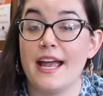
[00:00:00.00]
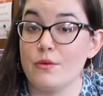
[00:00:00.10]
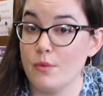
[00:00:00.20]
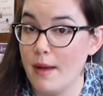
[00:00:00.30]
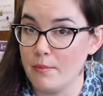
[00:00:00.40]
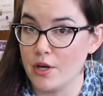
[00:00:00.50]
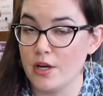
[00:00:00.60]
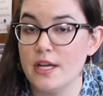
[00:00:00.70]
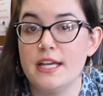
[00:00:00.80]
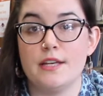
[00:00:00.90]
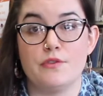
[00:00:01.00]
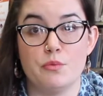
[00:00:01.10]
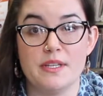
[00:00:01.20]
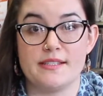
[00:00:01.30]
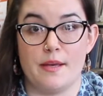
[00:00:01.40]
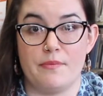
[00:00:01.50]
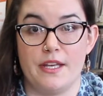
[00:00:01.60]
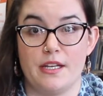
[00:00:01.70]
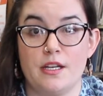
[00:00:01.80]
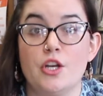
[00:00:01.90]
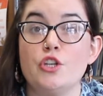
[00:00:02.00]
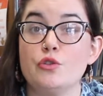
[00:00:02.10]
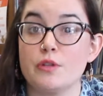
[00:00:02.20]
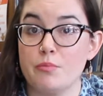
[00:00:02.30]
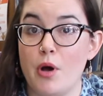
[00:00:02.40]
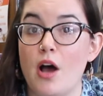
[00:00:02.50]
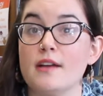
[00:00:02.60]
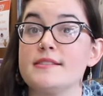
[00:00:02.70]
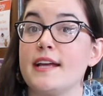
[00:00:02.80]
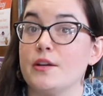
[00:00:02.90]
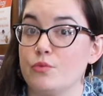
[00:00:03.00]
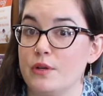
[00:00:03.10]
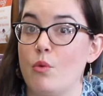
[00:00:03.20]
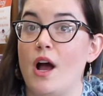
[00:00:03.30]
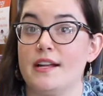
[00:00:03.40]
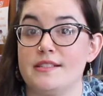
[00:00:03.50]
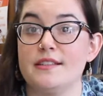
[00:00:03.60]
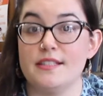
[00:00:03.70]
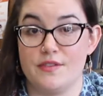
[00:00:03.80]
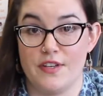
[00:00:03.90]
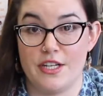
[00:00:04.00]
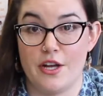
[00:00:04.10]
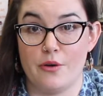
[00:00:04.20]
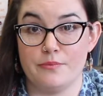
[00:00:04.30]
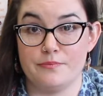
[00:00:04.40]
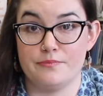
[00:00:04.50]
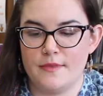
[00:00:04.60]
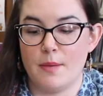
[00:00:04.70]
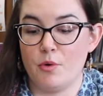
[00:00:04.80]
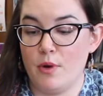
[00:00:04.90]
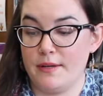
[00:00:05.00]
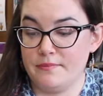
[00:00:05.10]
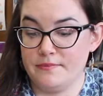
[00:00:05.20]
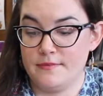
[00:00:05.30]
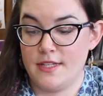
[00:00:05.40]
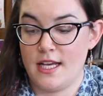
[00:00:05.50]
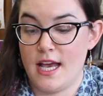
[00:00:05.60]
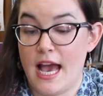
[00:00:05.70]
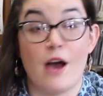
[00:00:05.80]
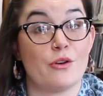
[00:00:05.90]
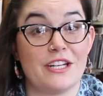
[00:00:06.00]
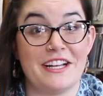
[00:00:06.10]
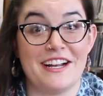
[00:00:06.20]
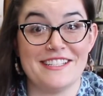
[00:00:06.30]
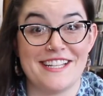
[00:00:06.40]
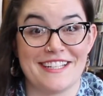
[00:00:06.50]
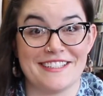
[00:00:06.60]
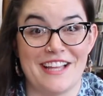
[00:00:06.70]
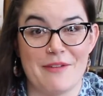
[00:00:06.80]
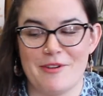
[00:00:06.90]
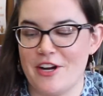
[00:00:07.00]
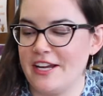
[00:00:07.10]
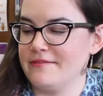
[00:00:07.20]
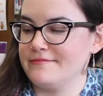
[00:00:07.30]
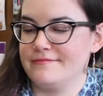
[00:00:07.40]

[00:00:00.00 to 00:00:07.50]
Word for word: And remember, if you miss something, you can pause and rewind this video. Number one, how can I contact the library?